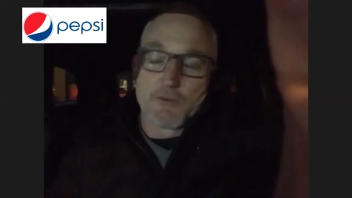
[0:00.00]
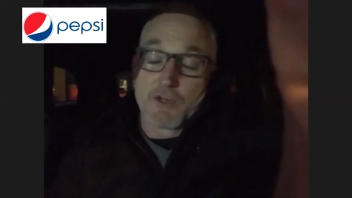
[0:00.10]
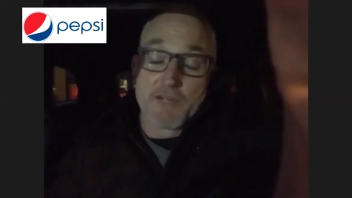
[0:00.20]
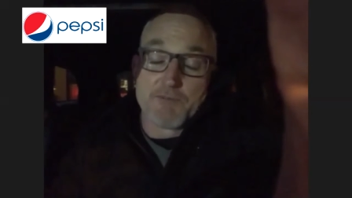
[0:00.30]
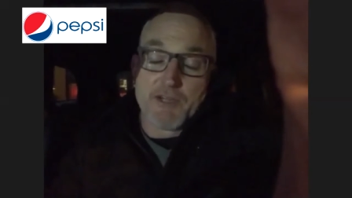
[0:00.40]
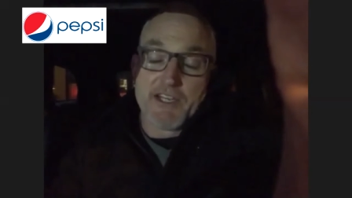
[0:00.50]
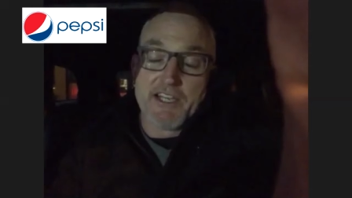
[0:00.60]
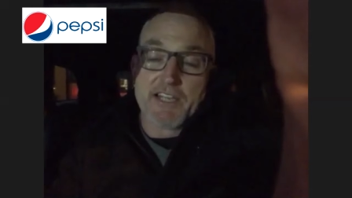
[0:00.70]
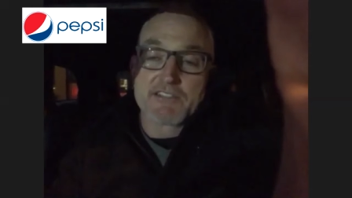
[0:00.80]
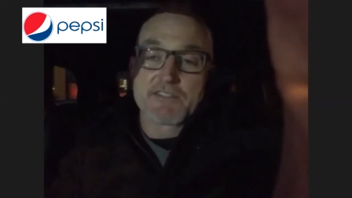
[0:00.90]
we're going to play
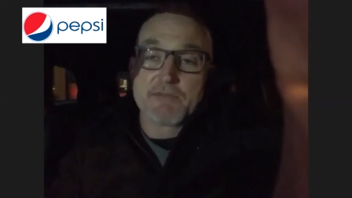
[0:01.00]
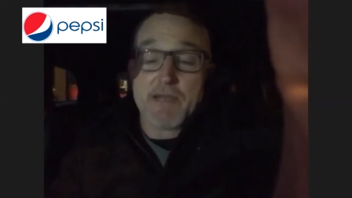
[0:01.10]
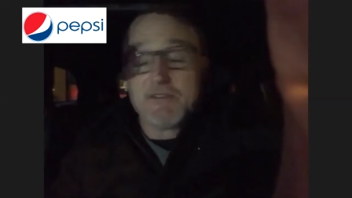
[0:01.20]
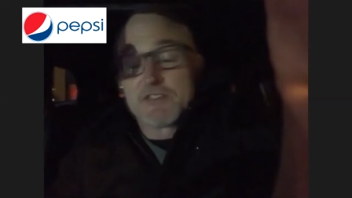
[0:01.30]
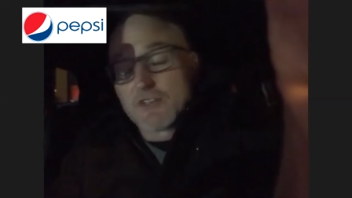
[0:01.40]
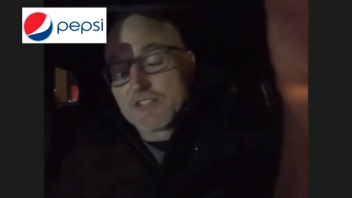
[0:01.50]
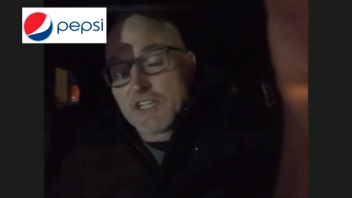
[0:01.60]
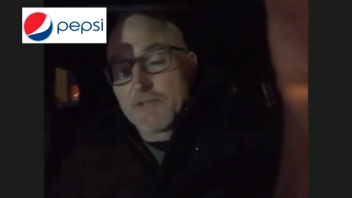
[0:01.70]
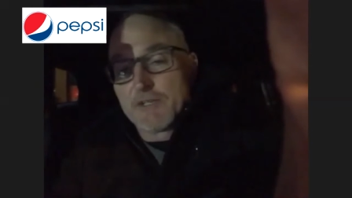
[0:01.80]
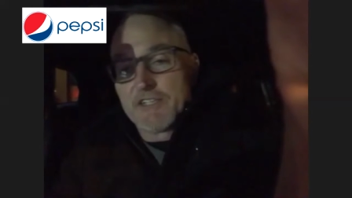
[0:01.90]
against, maybe as good as
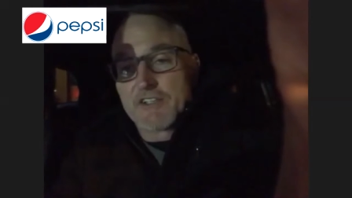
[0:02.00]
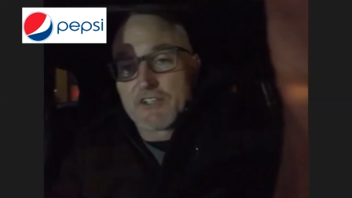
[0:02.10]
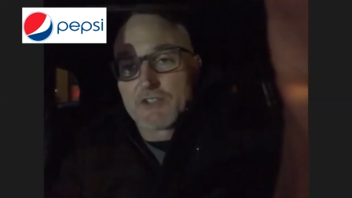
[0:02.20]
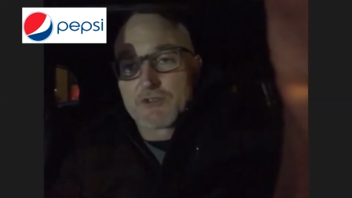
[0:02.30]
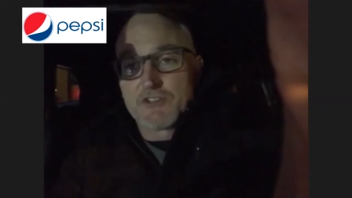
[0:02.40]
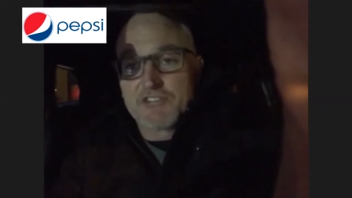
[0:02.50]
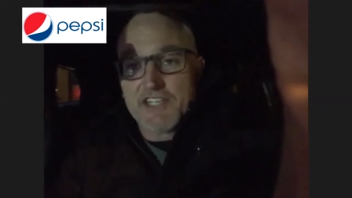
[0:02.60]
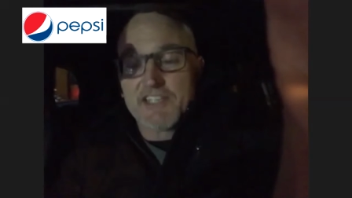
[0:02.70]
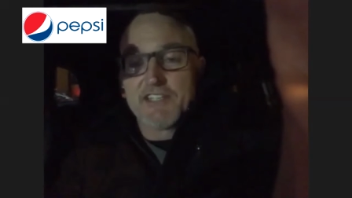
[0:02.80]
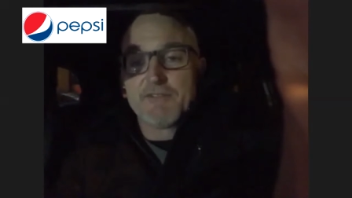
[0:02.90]
anybody in the country, and
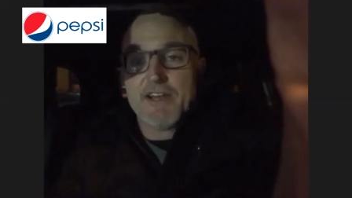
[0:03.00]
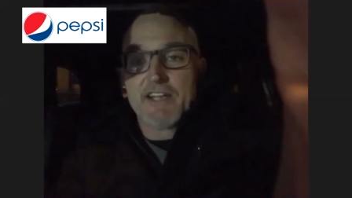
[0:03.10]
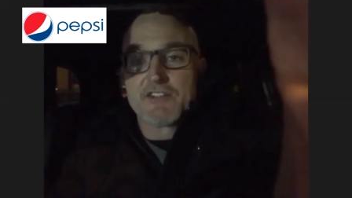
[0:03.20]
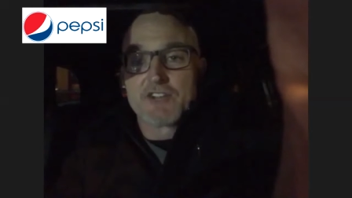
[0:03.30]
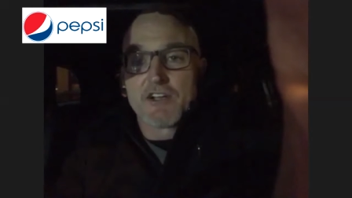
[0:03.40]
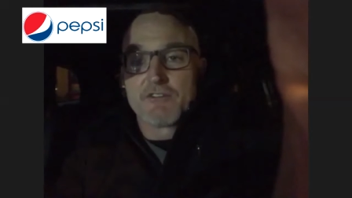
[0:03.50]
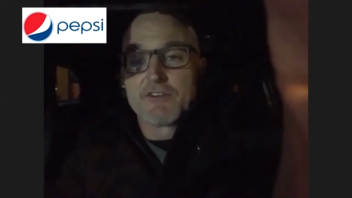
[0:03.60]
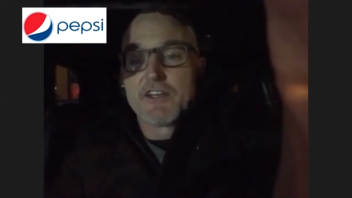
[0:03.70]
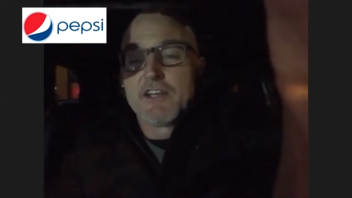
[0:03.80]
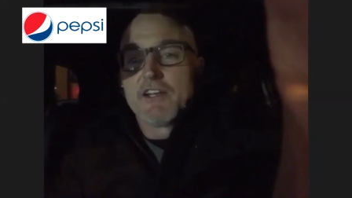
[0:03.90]
taking advantage of